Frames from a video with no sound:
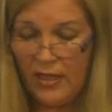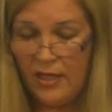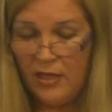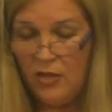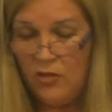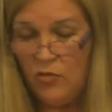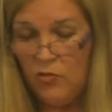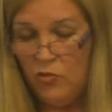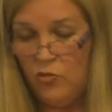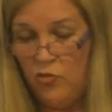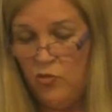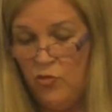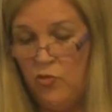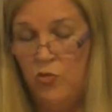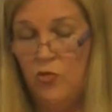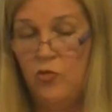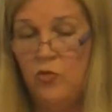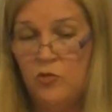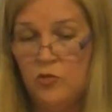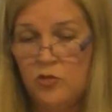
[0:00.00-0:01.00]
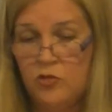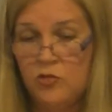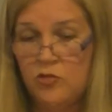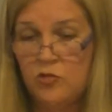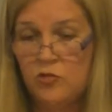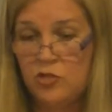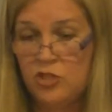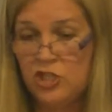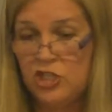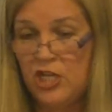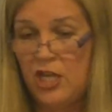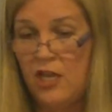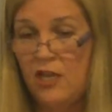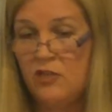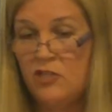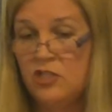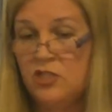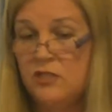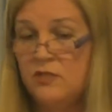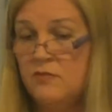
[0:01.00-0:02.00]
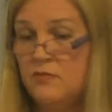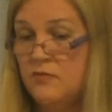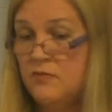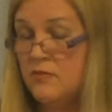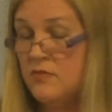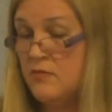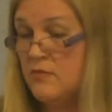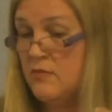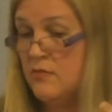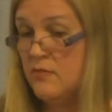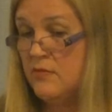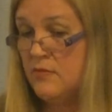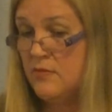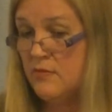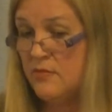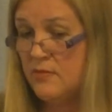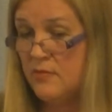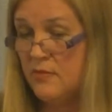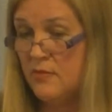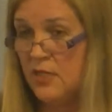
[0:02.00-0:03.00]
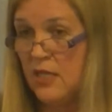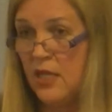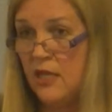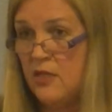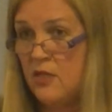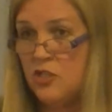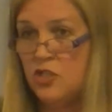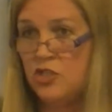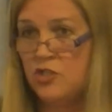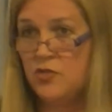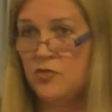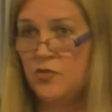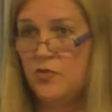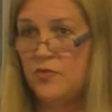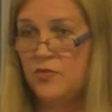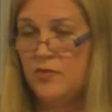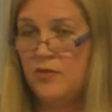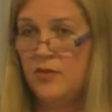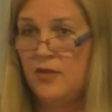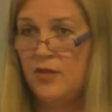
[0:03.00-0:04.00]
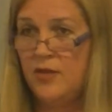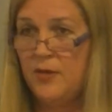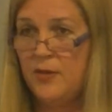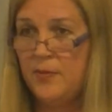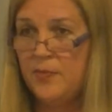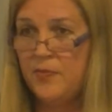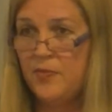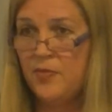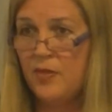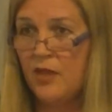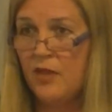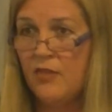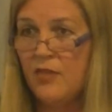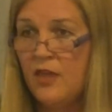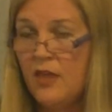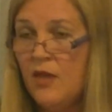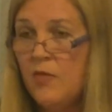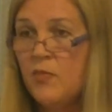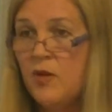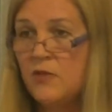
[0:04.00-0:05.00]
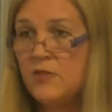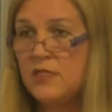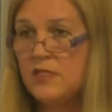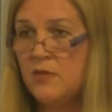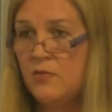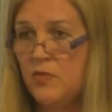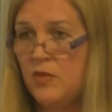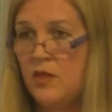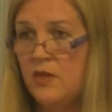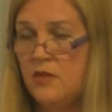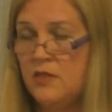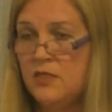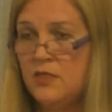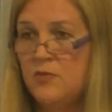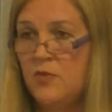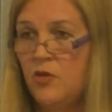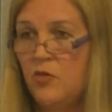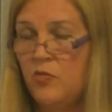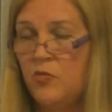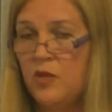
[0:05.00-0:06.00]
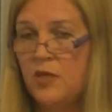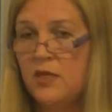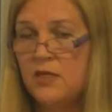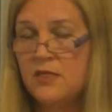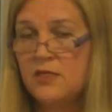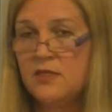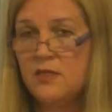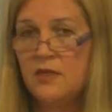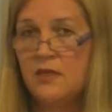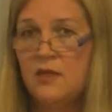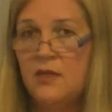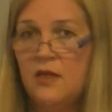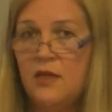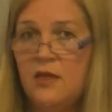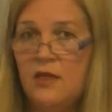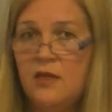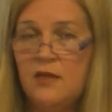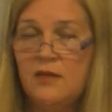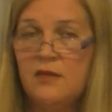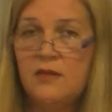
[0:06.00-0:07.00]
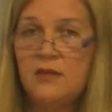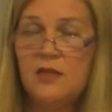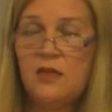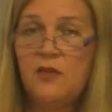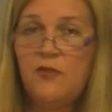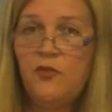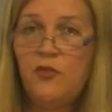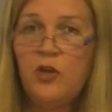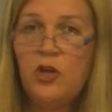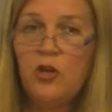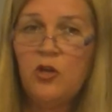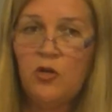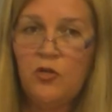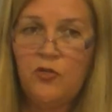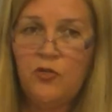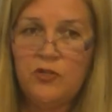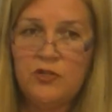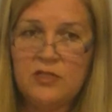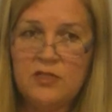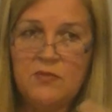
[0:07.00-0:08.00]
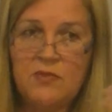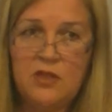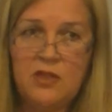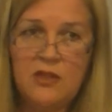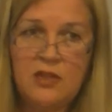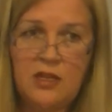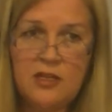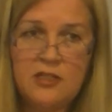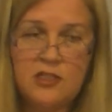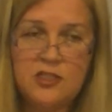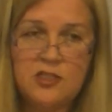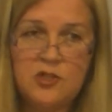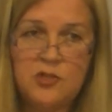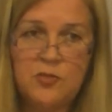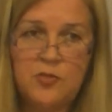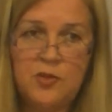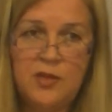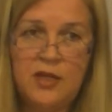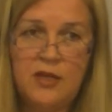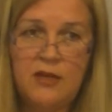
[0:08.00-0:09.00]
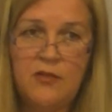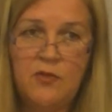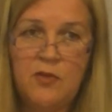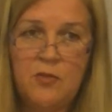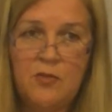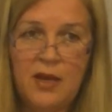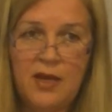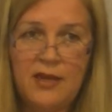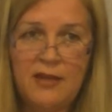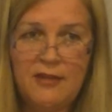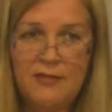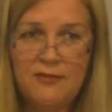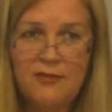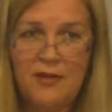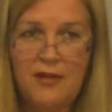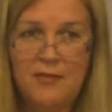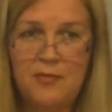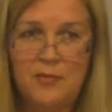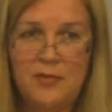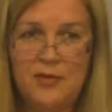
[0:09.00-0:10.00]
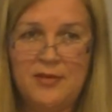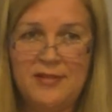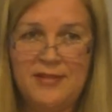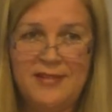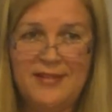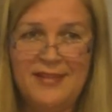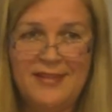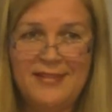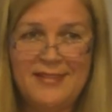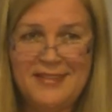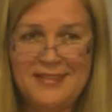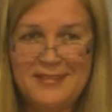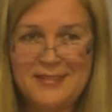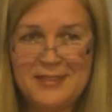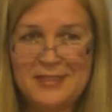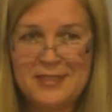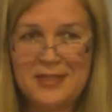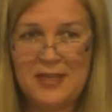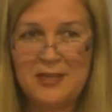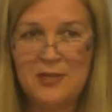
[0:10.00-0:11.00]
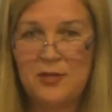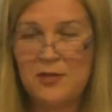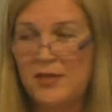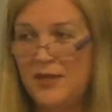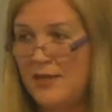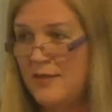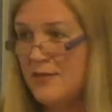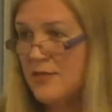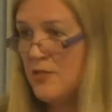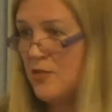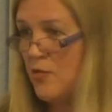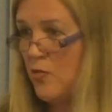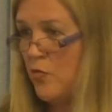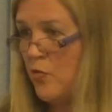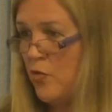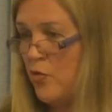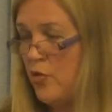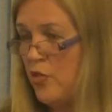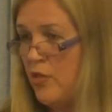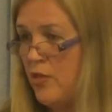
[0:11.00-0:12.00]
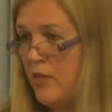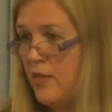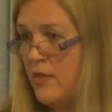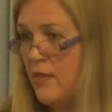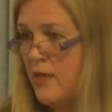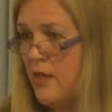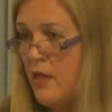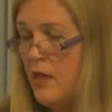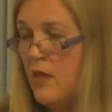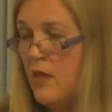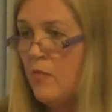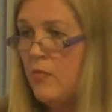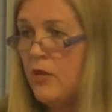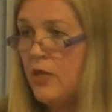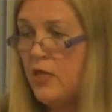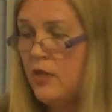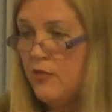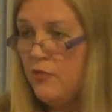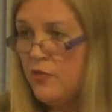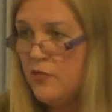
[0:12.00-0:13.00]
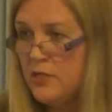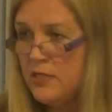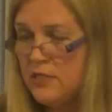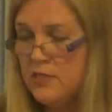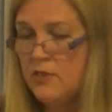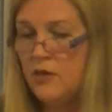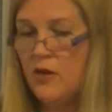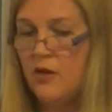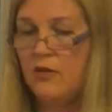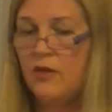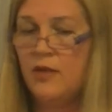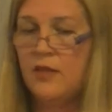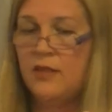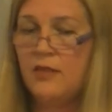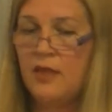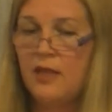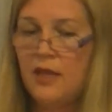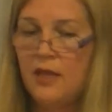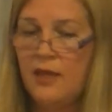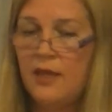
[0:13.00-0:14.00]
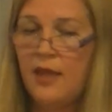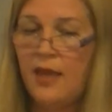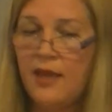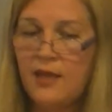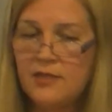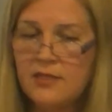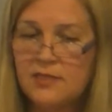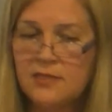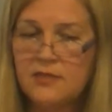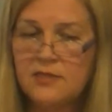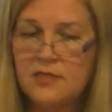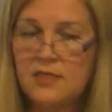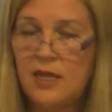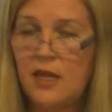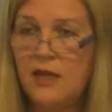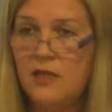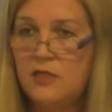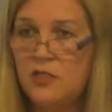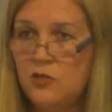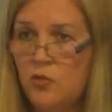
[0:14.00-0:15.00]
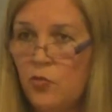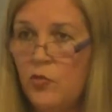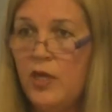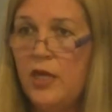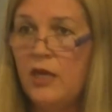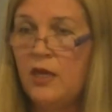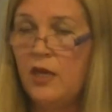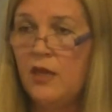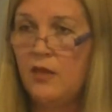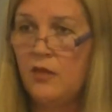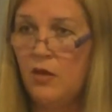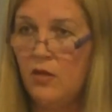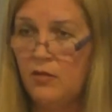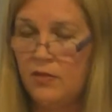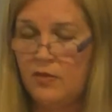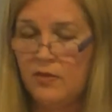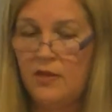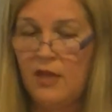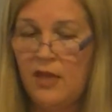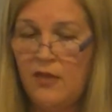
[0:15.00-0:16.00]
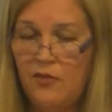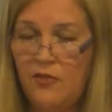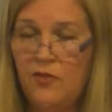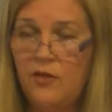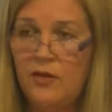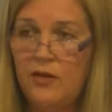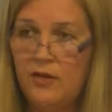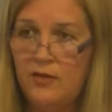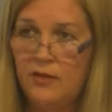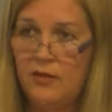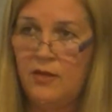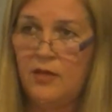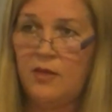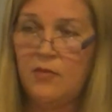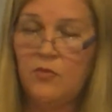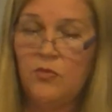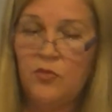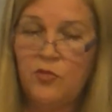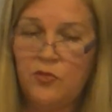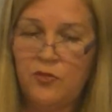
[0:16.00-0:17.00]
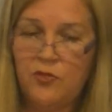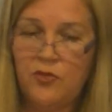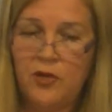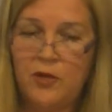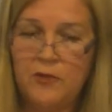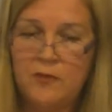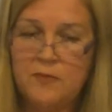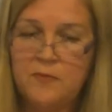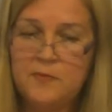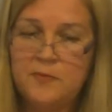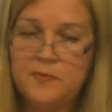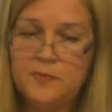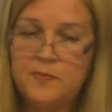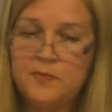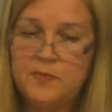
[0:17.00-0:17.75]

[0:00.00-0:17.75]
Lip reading: can you do to change that issue? Think about something small, because if we go for something that is too big, we might give up and decide, okay, it's not worth it. But if we start a daily exercise, we can definitely move on.